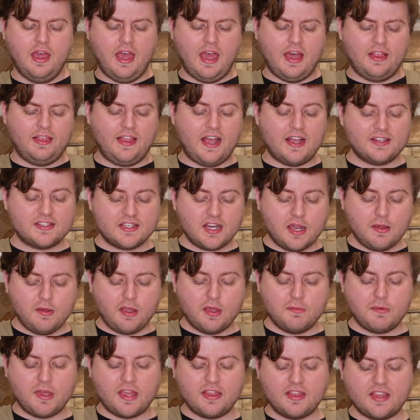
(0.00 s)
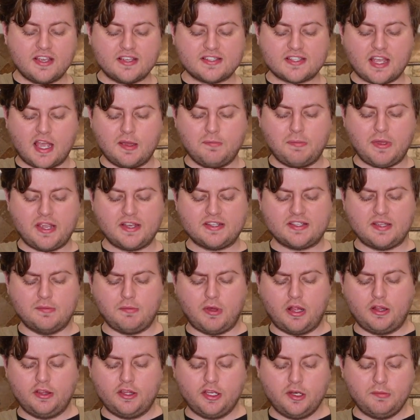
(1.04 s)
Last time I made this, I baked them
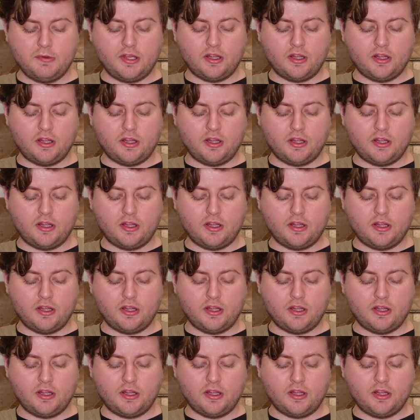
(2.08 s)
a little